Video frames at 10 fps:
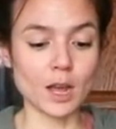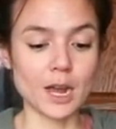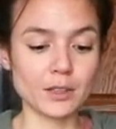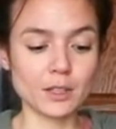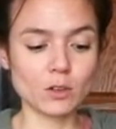
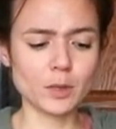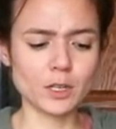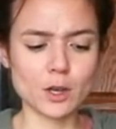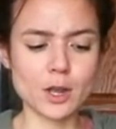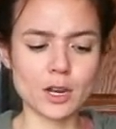I think that would be
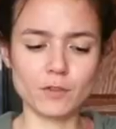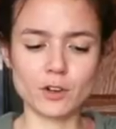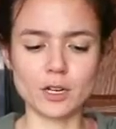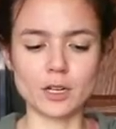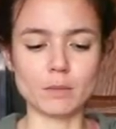good if
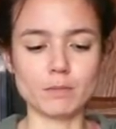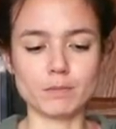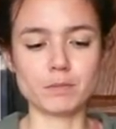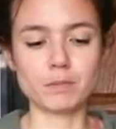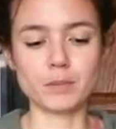you're gonna,
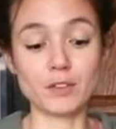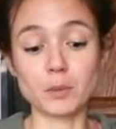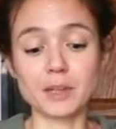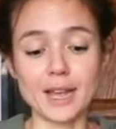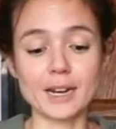if
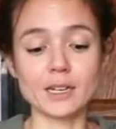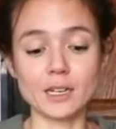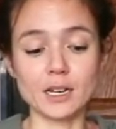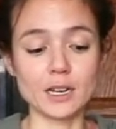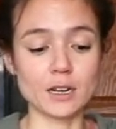you're planning to
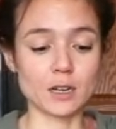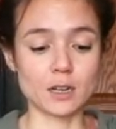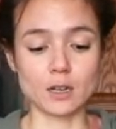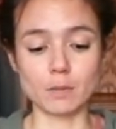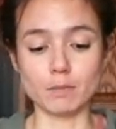eat it
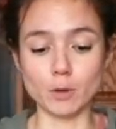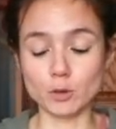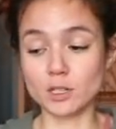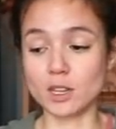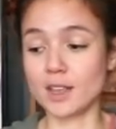
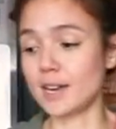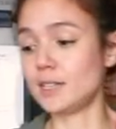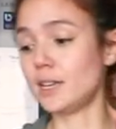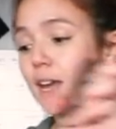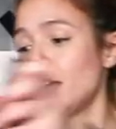mostly
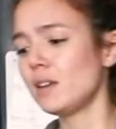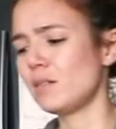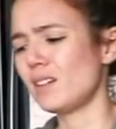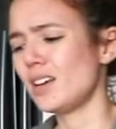that day.